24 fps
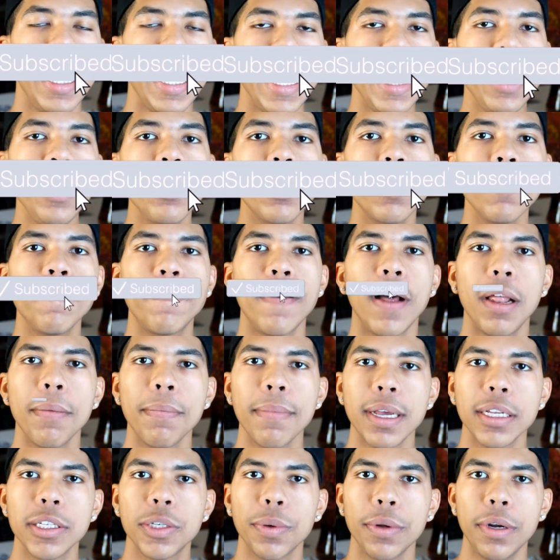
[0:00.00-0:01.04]
And you can follow
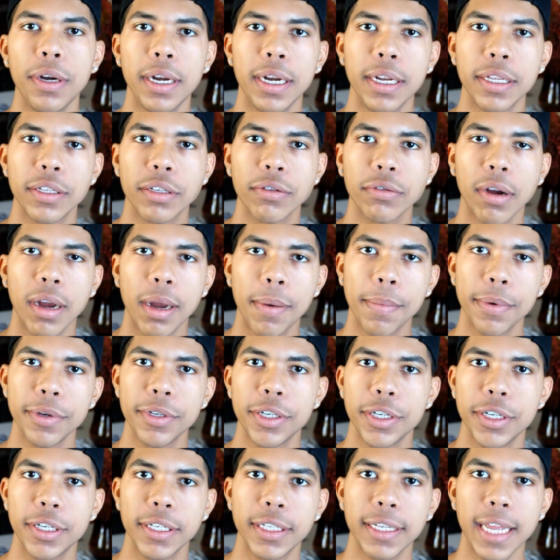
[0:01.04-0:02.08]
me on Twitter and Instagram,
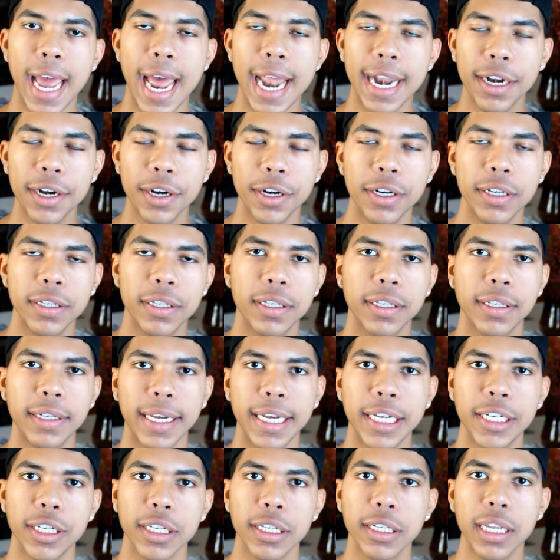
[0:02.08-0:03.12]
which are just at Curtis
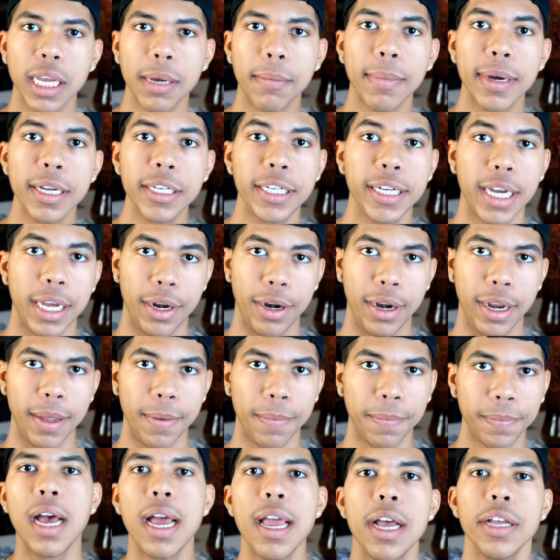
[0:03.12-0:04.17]
Lasane, just like my channel
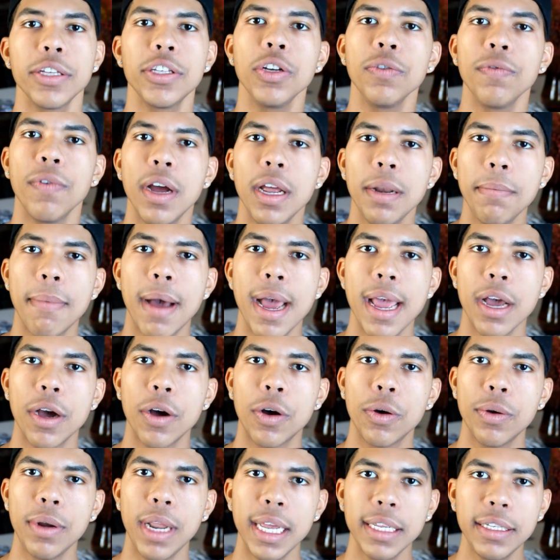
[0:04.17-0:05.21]
name. I also run my
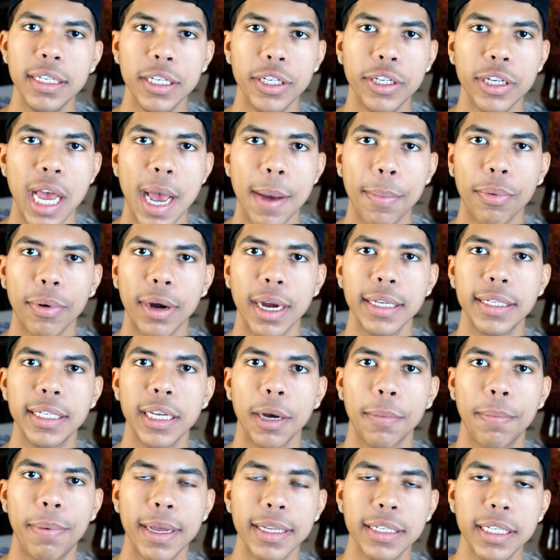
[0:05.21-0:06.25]
own Etsy shop where I
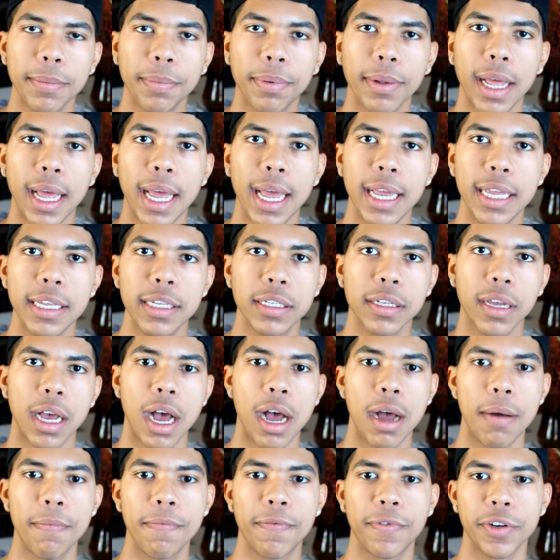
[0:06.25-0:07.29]
sell pet supplies
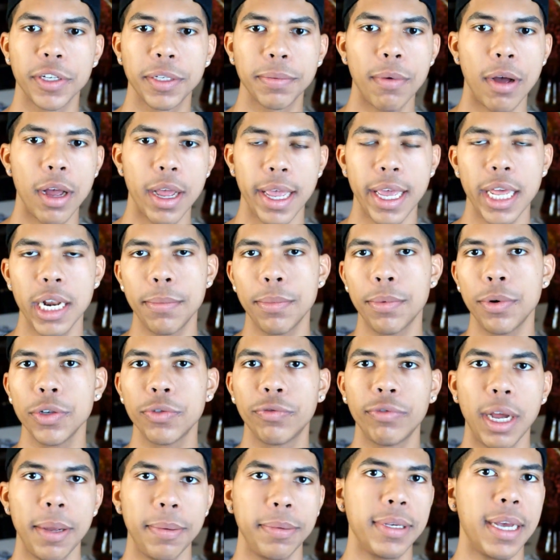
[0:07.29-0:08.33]
for small
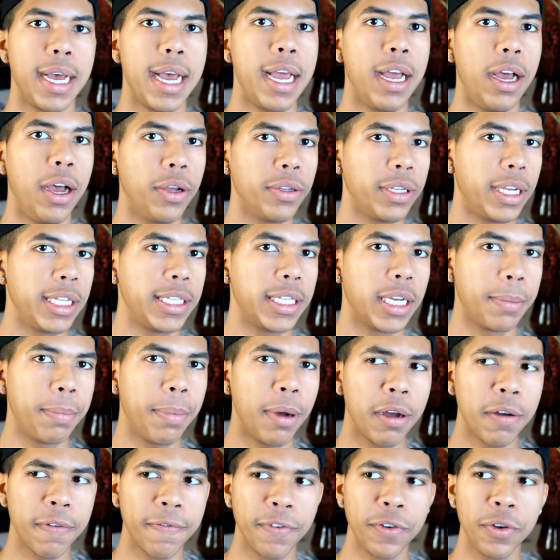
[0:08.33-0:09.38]
animals, reptiles, I sell
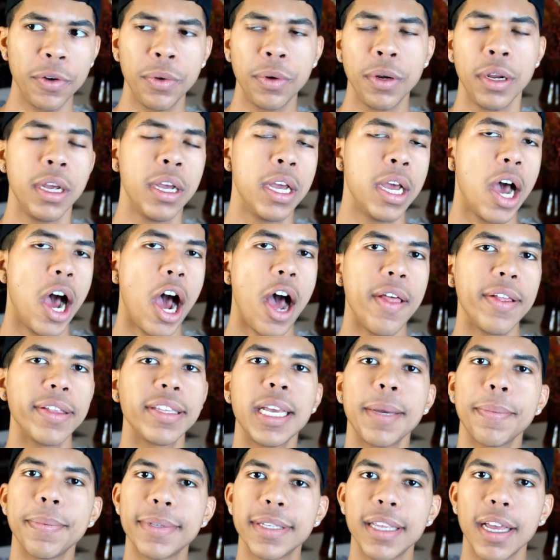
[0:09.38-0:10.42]
bug food, all that
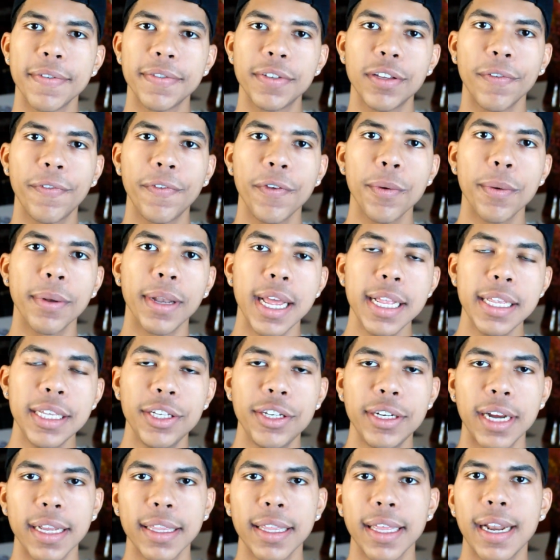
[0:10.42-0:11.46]
type of stuff. So if you would like to
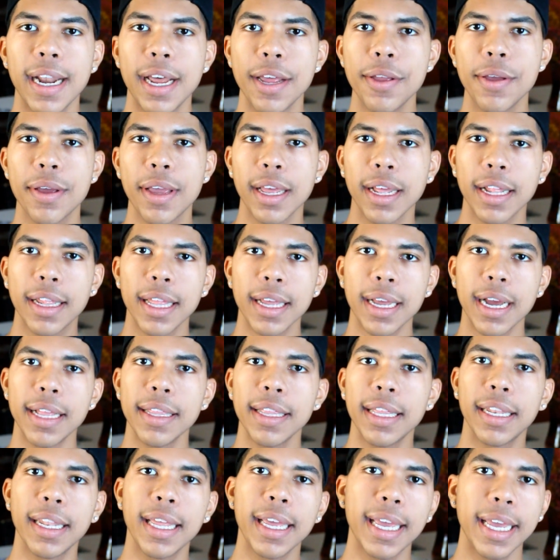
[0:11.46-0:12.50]
check that out, you can click
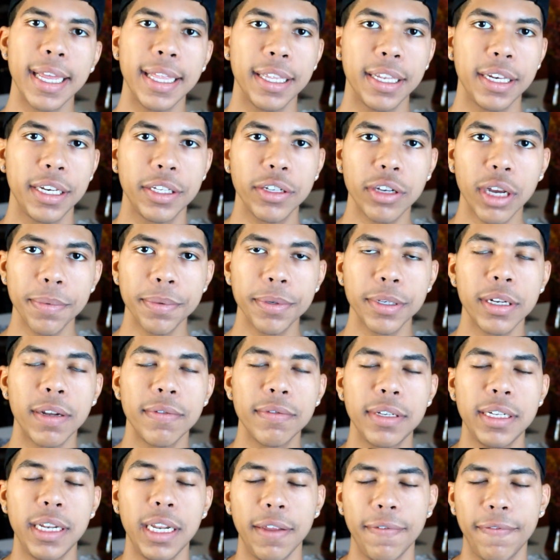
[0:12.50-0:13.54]
on the link in the description
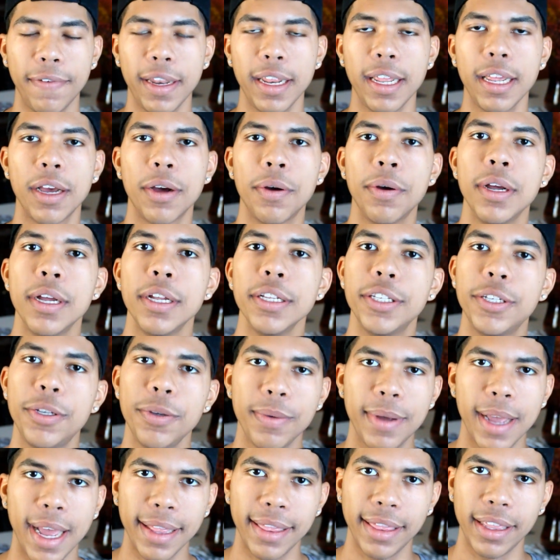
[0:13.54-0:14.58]
of today's video
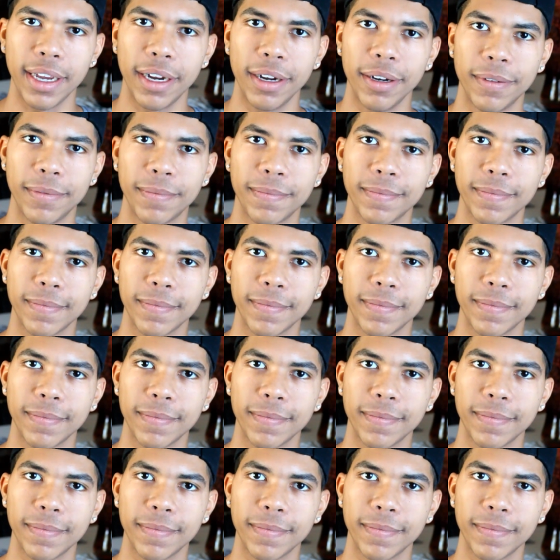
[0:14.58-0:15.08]
to get there.